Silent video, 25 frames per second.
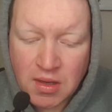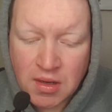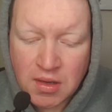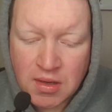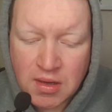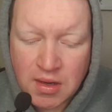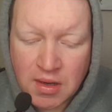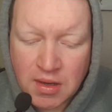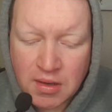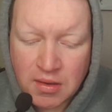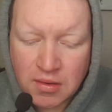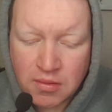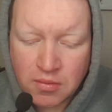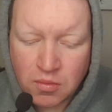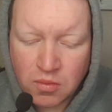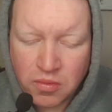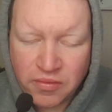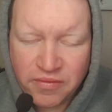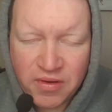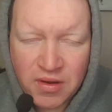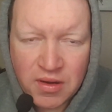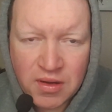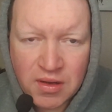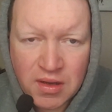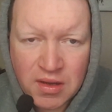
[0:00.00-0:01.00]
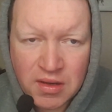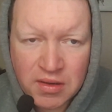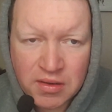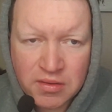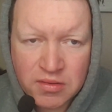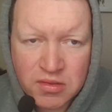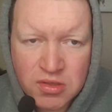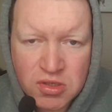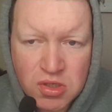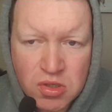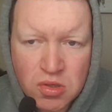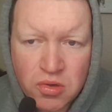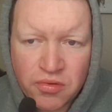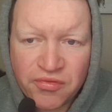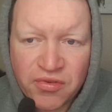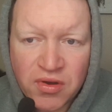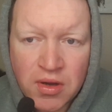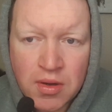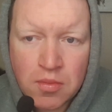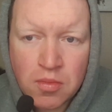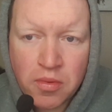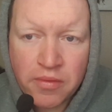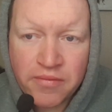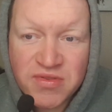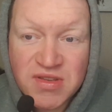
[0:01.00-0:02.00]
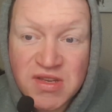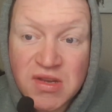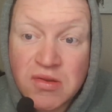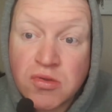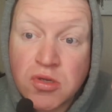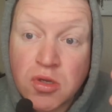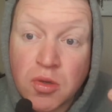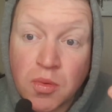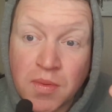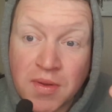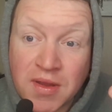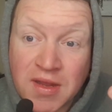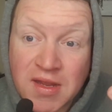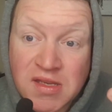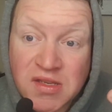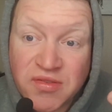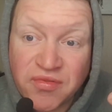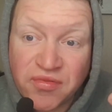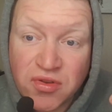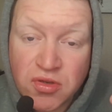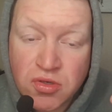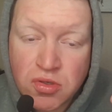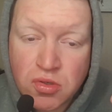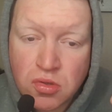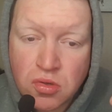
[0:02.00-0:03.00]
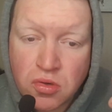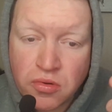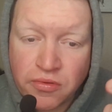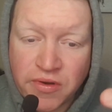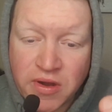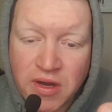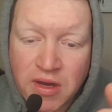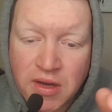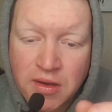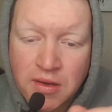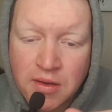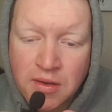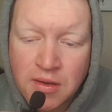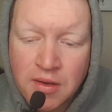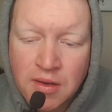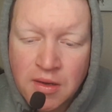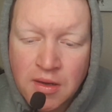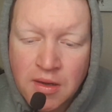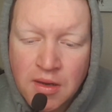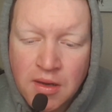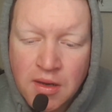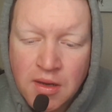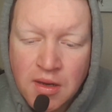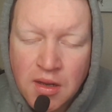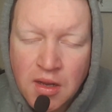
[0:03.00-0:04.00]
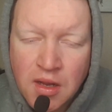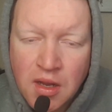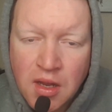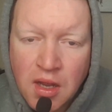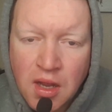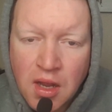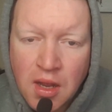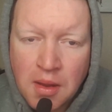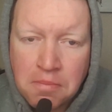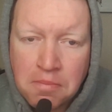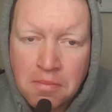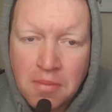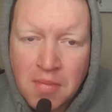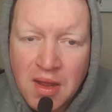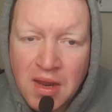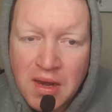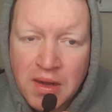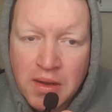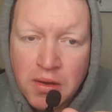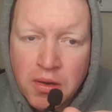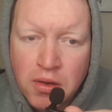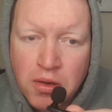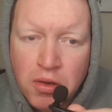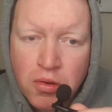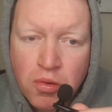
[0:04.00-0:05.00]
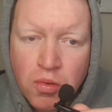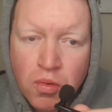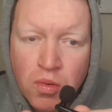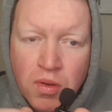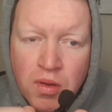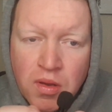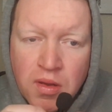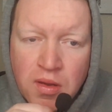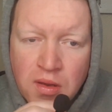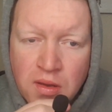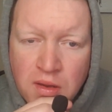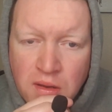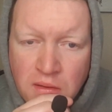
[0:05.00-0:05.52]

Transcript: and then within like 2 or 3 months he was up against Vettori, a man who